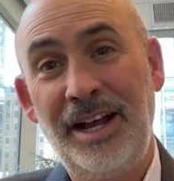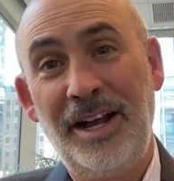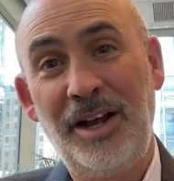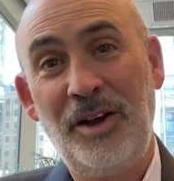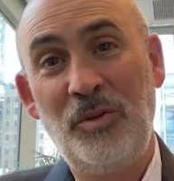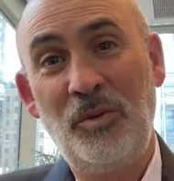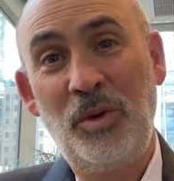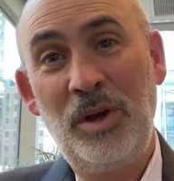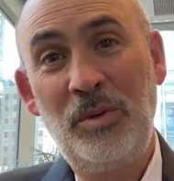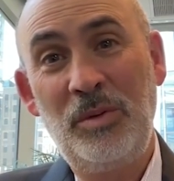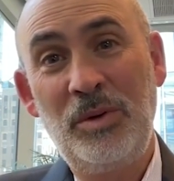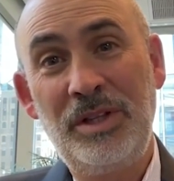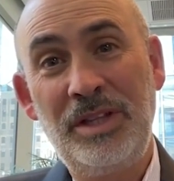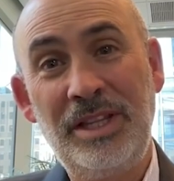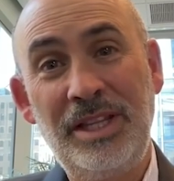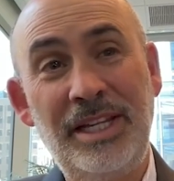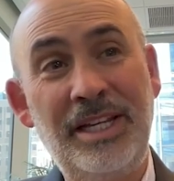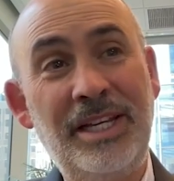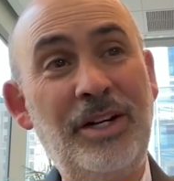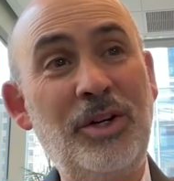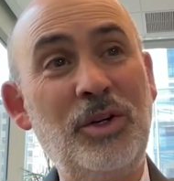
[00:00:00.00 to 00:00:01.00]
we would
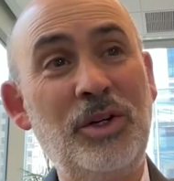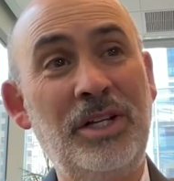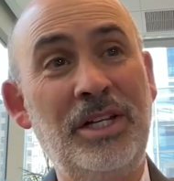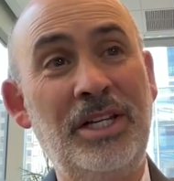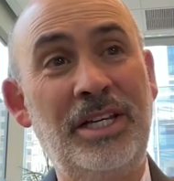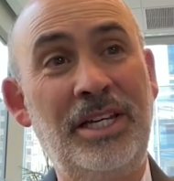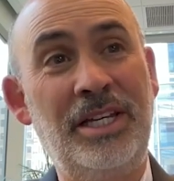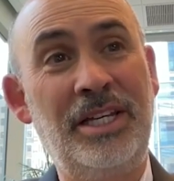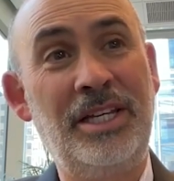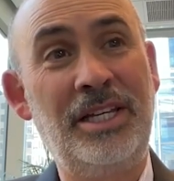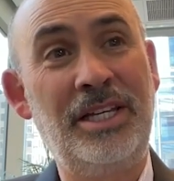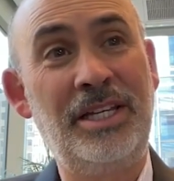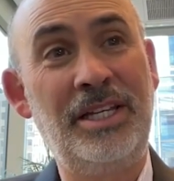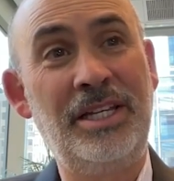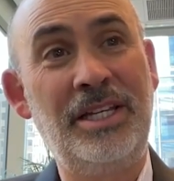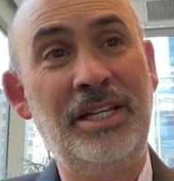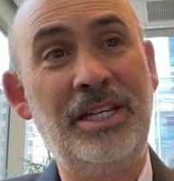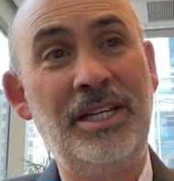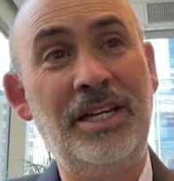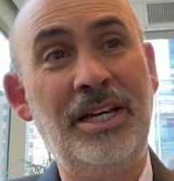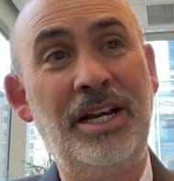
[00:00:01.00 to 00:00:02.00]
literally
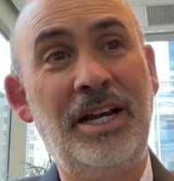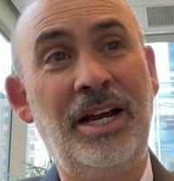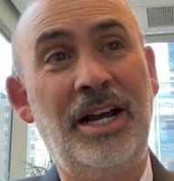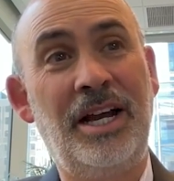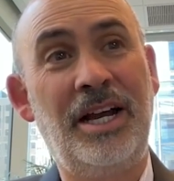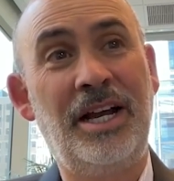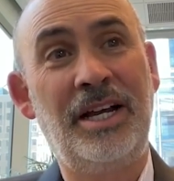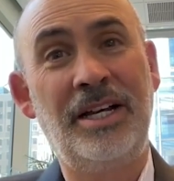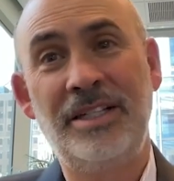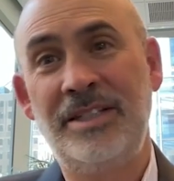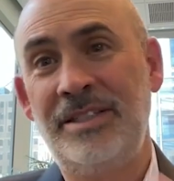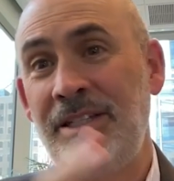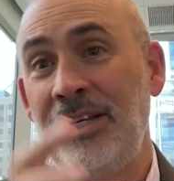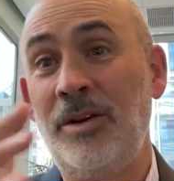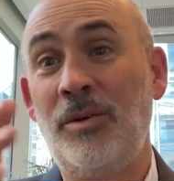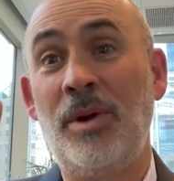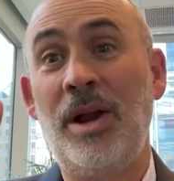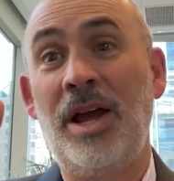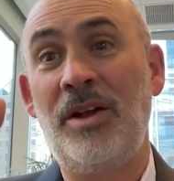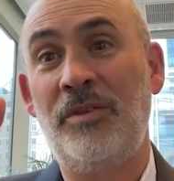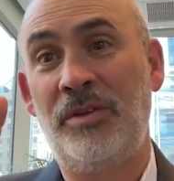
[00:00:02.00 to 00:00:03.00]
sit
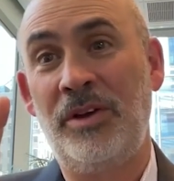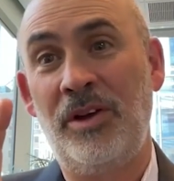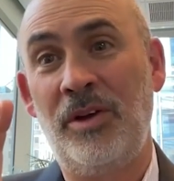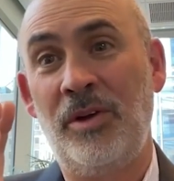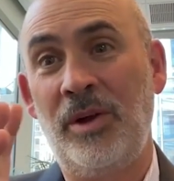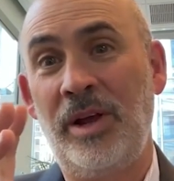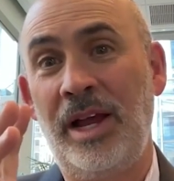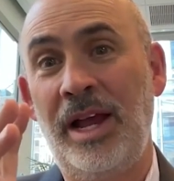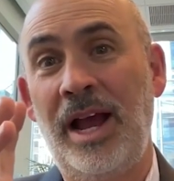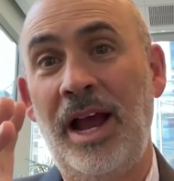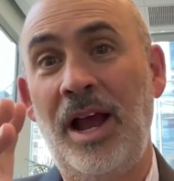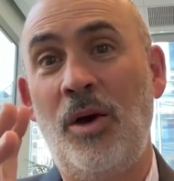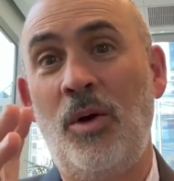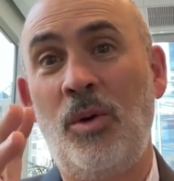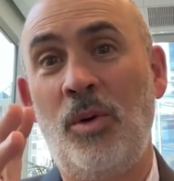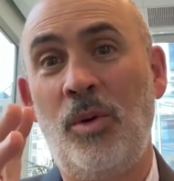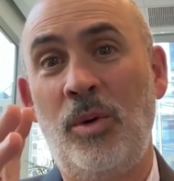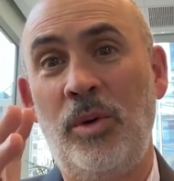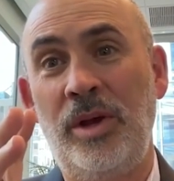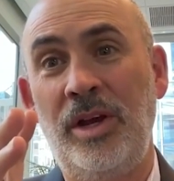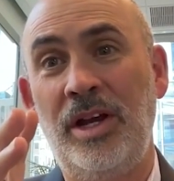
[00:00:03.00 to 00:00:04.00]
around and figure out, okay, how
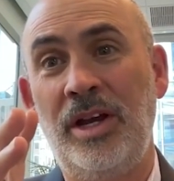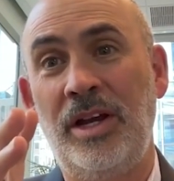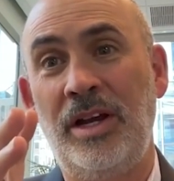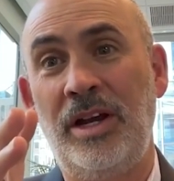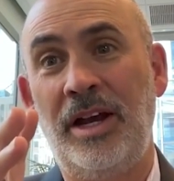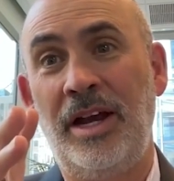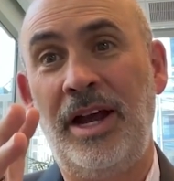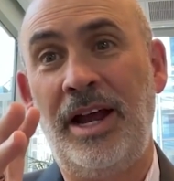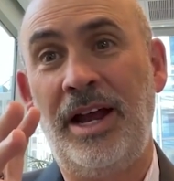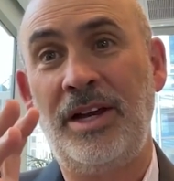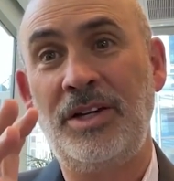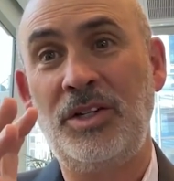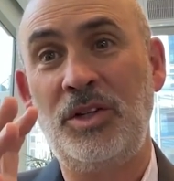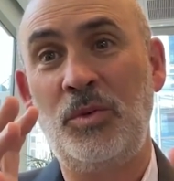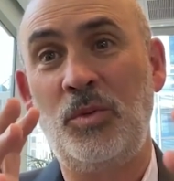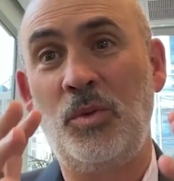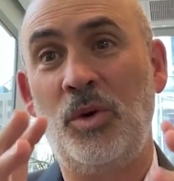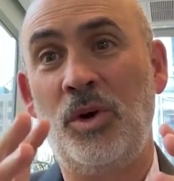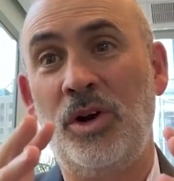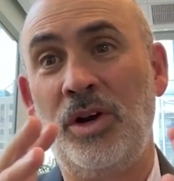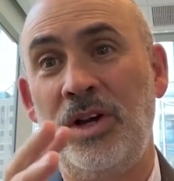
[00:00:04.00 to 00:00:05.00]
are we going to actually
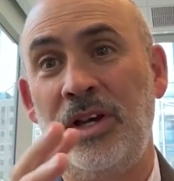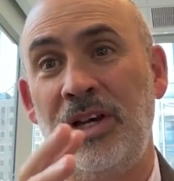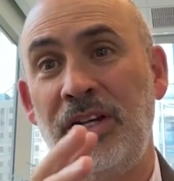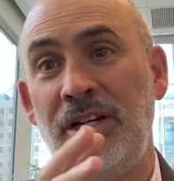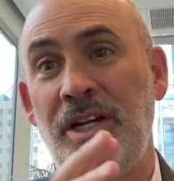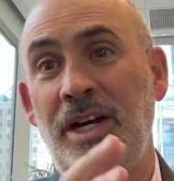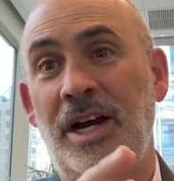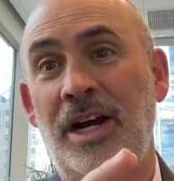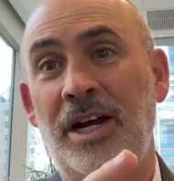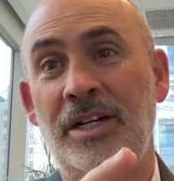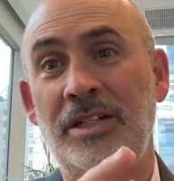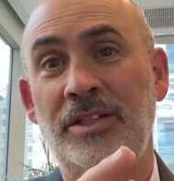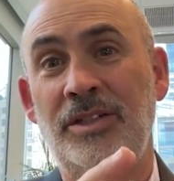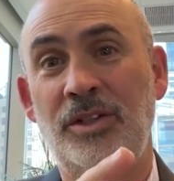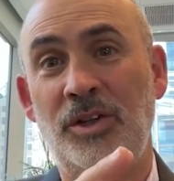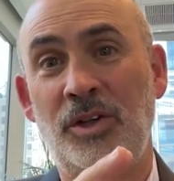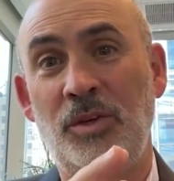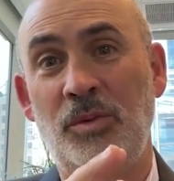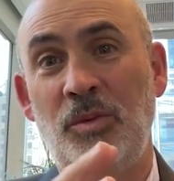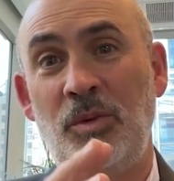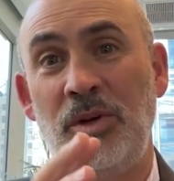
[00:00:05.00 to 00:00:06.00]
work in
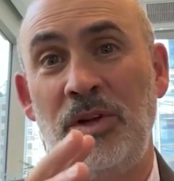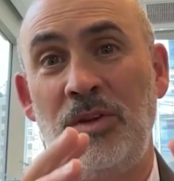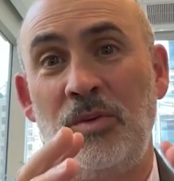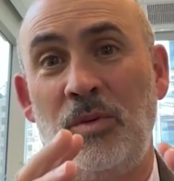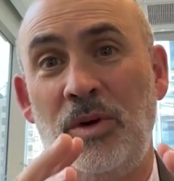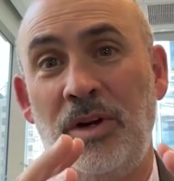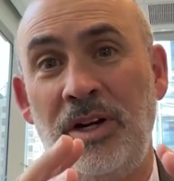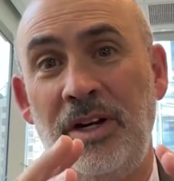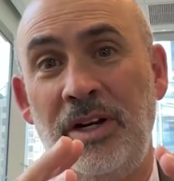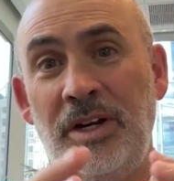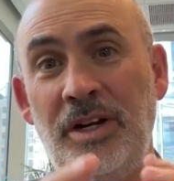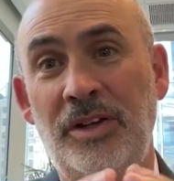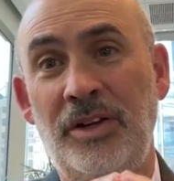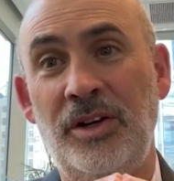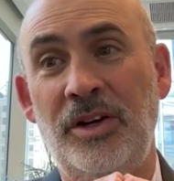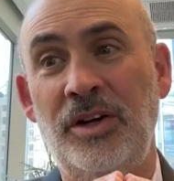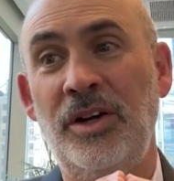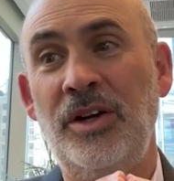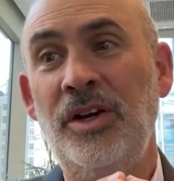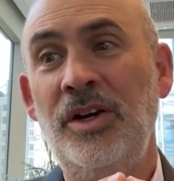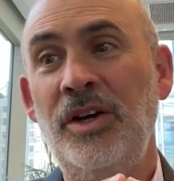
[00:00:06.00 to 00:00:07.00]
concert with one
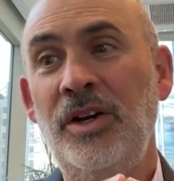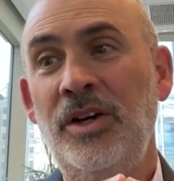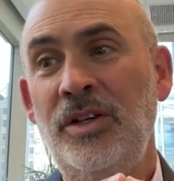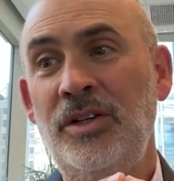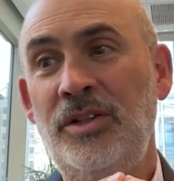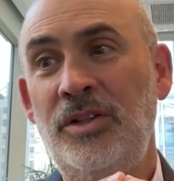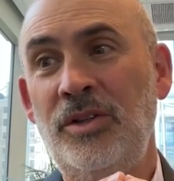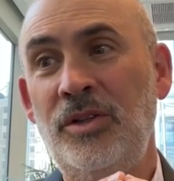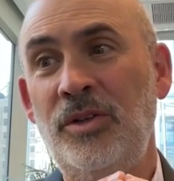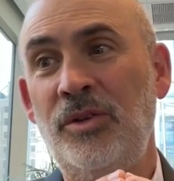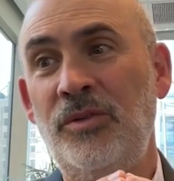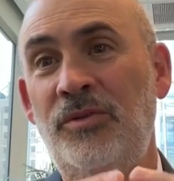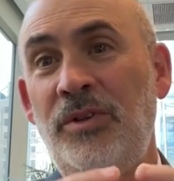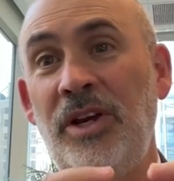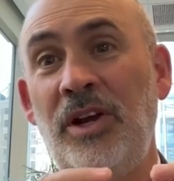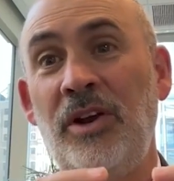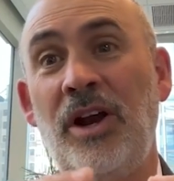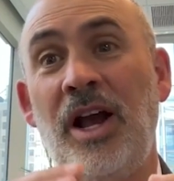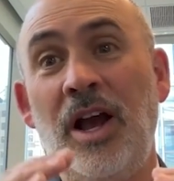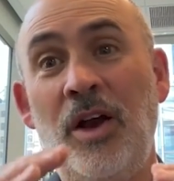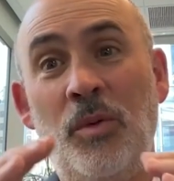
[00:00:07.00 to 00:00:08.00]
another to
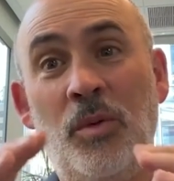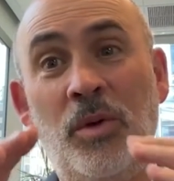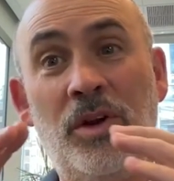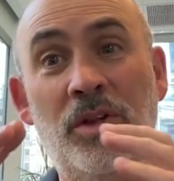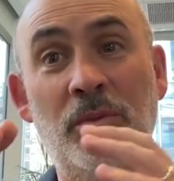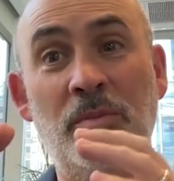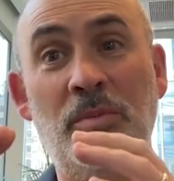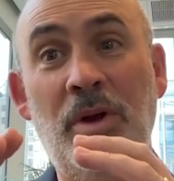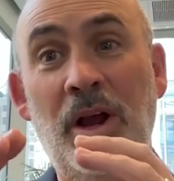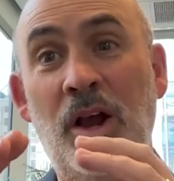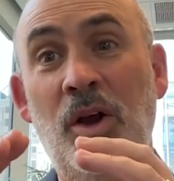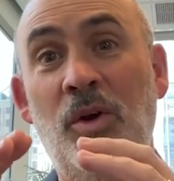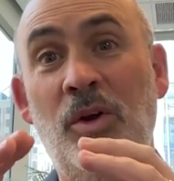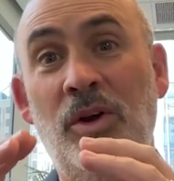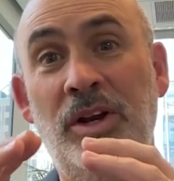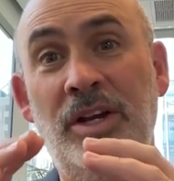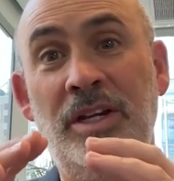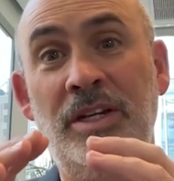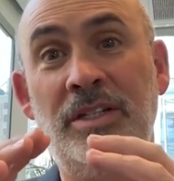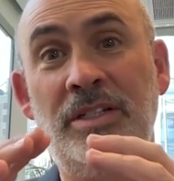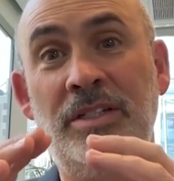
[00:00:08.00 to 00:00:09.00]
figure out what are the
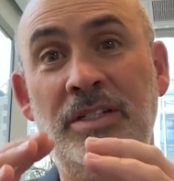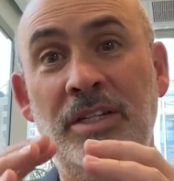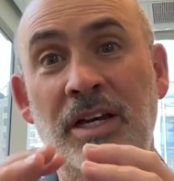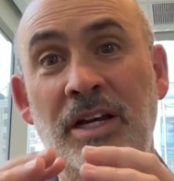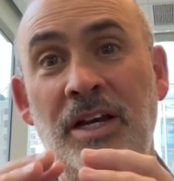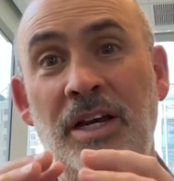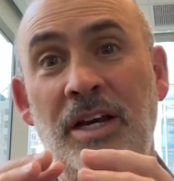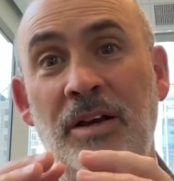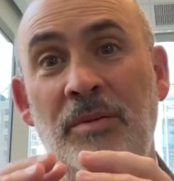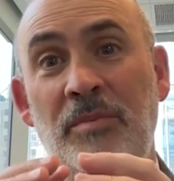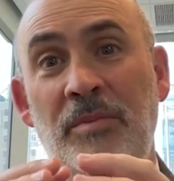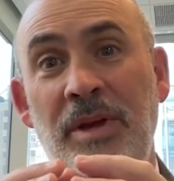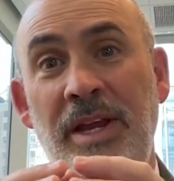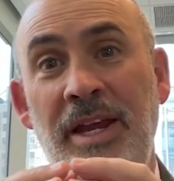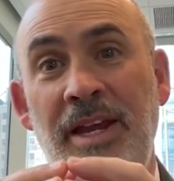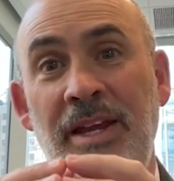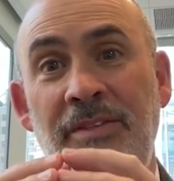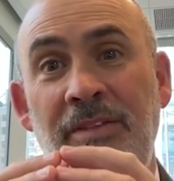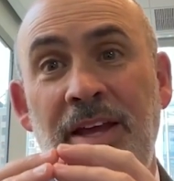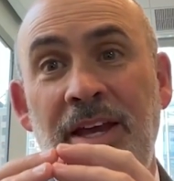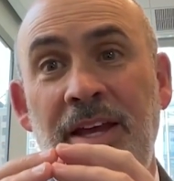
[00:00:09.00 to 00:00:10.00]
priorities,
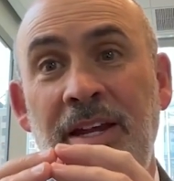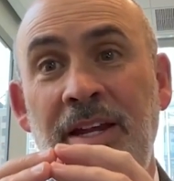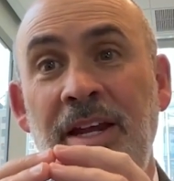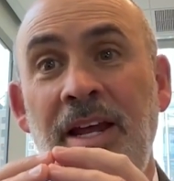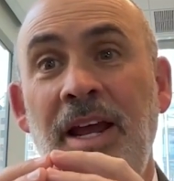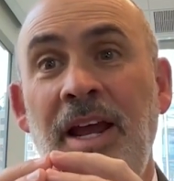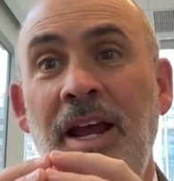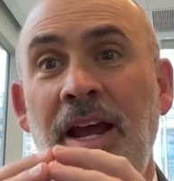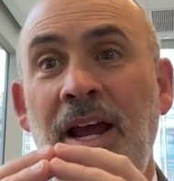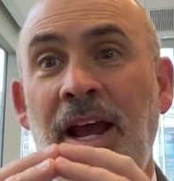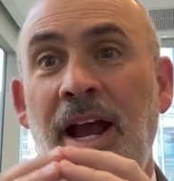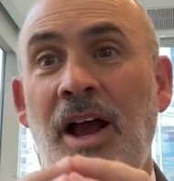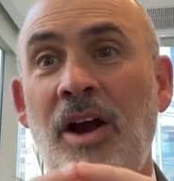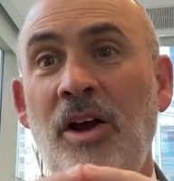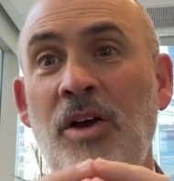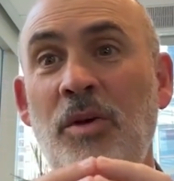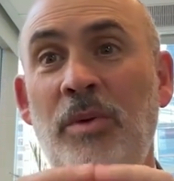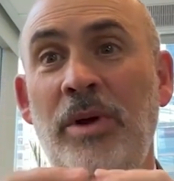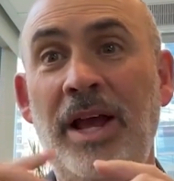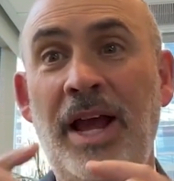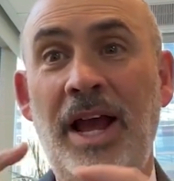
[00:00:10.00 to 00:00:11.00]
and then how can
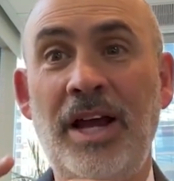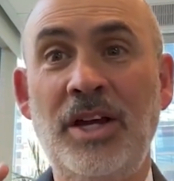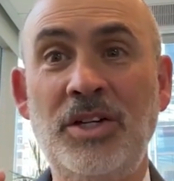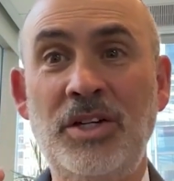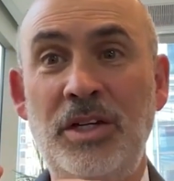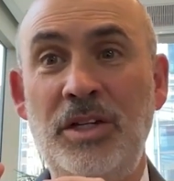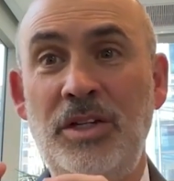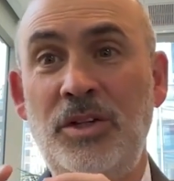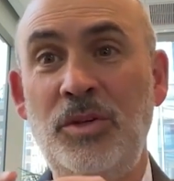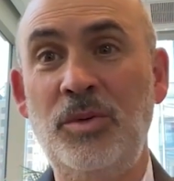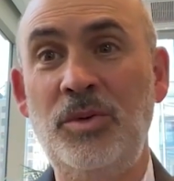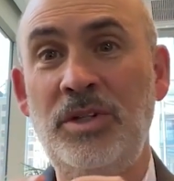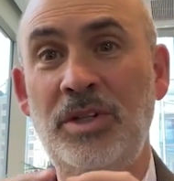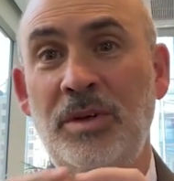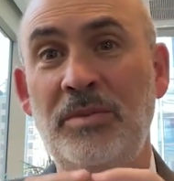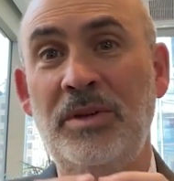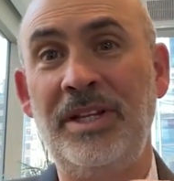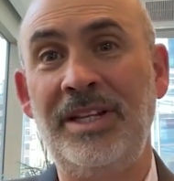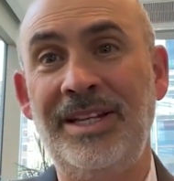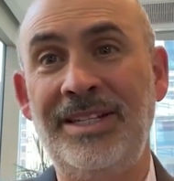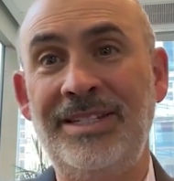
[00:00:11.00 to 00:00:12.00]
we actually do
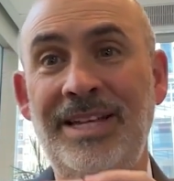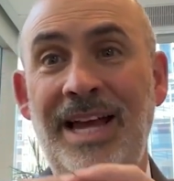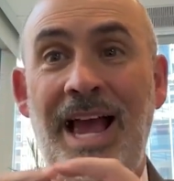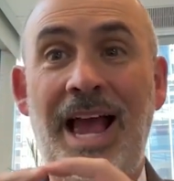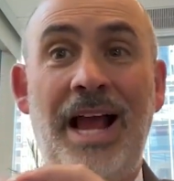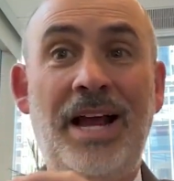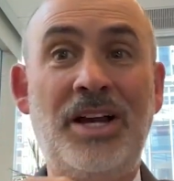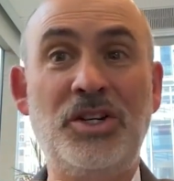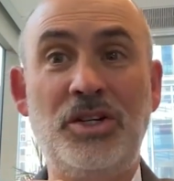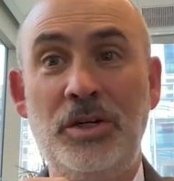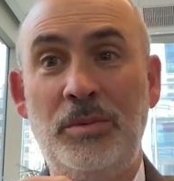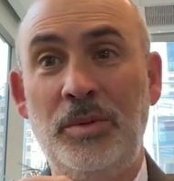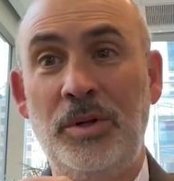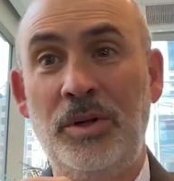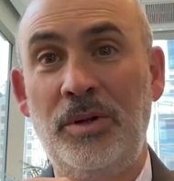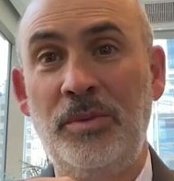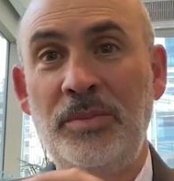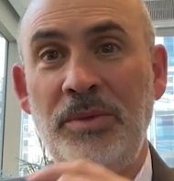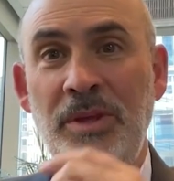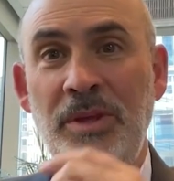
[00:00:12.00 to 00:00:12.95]
something that's actionable.